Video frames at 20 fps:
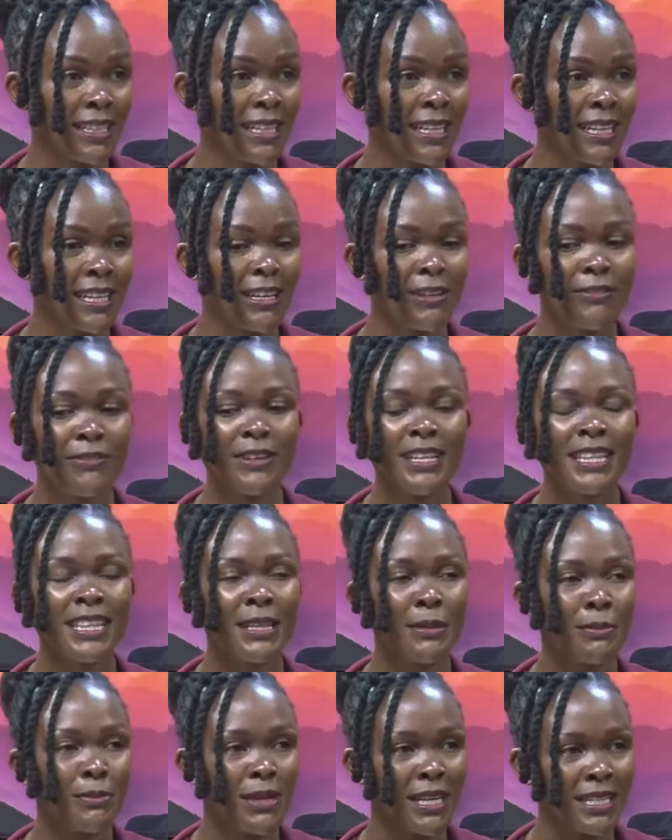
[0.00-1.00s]
Even
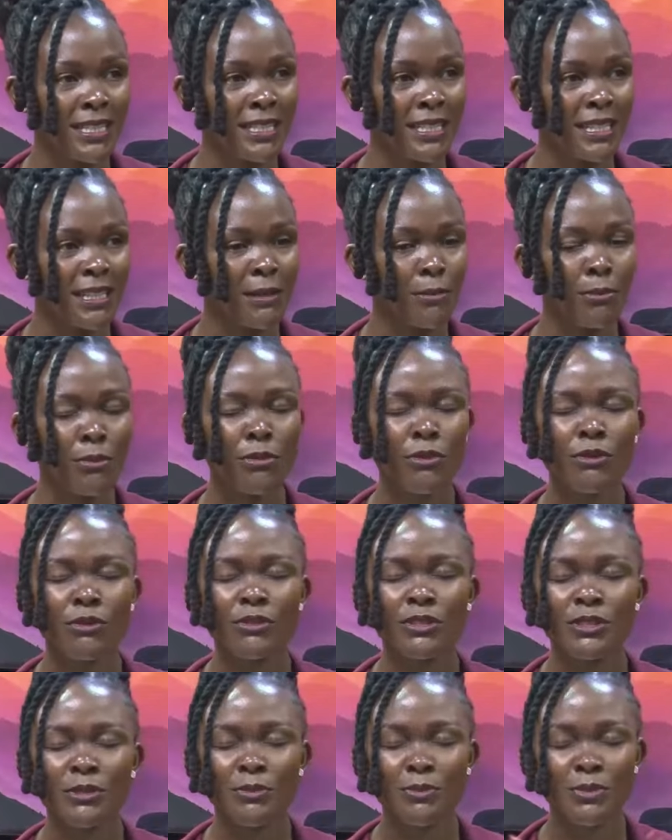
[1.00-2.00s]
the best, the
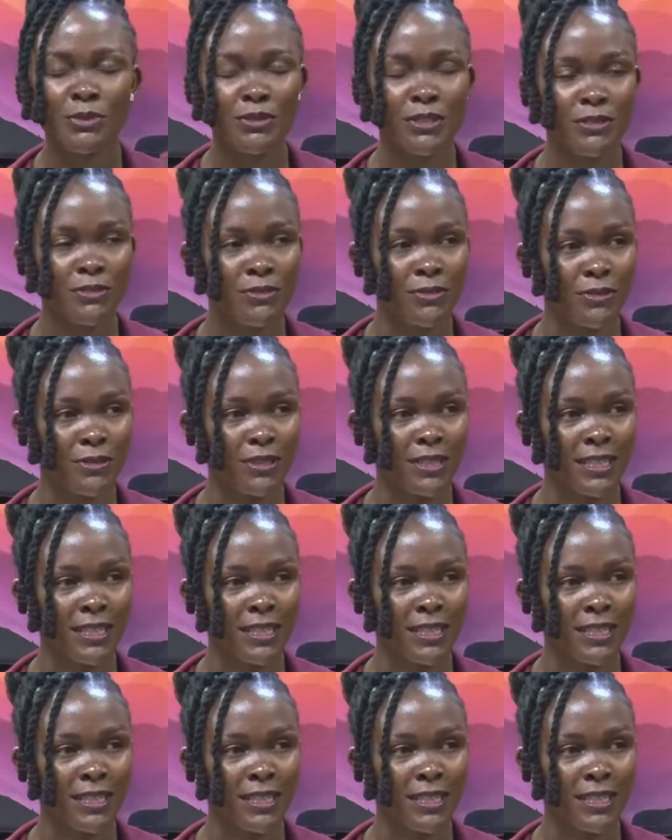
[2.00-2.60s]
most beautiful.